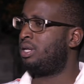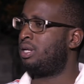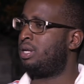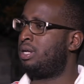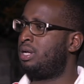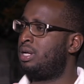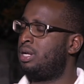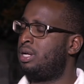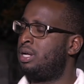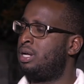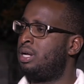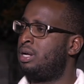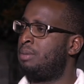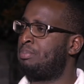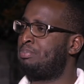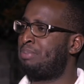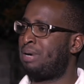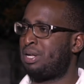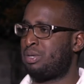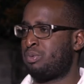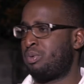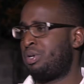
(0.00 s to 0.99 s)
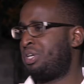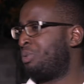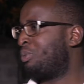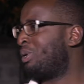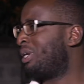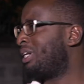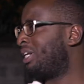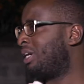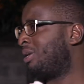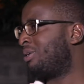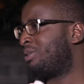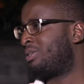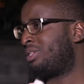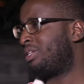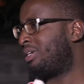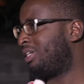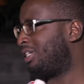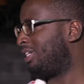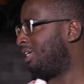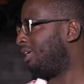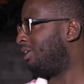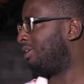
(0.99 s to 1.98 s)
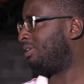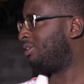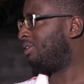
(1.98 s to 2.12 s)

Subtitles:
But when we went down to 13,